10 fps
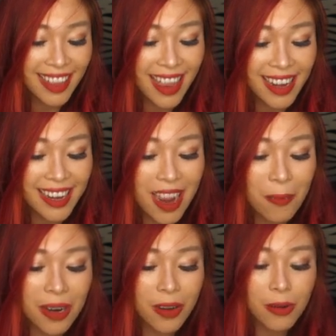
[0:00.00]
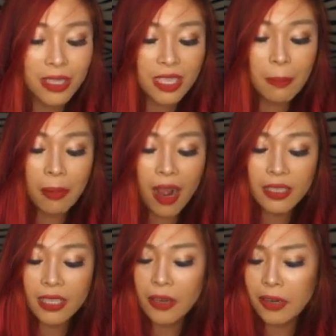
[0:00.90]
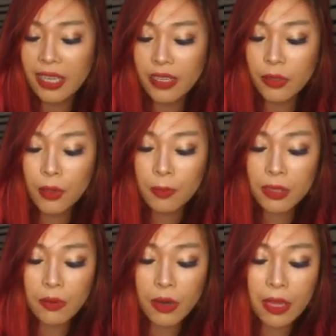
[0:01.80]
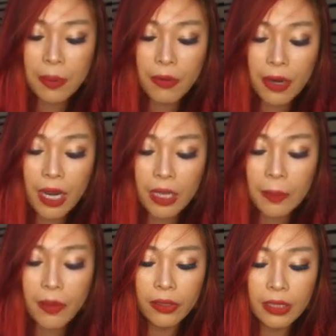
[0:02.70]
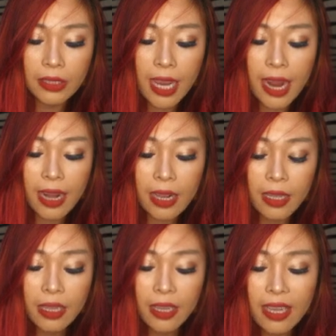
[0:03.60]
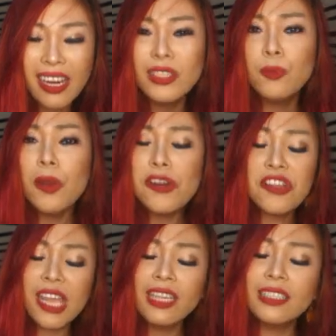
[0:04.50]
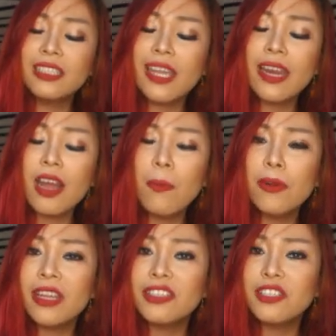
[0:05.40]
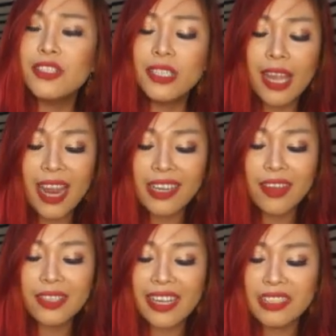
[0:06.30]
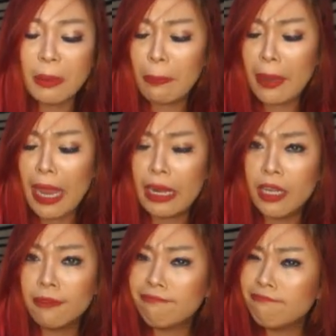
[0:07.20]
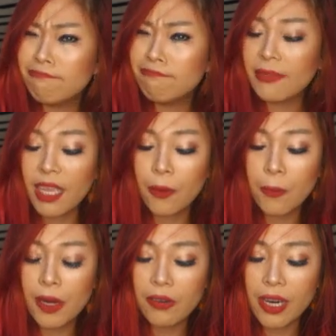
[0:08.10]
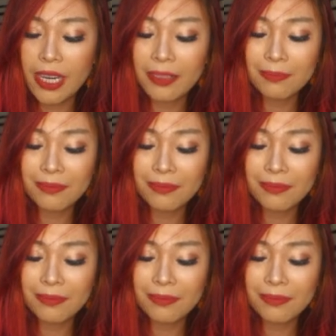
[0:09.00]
And then now we're gonna go inside the boxing ring. Oops, it won't let me go here. Let me go on the side. And it's weird, you can't stand up on it. You just lie down like it's a bed. Weird, right?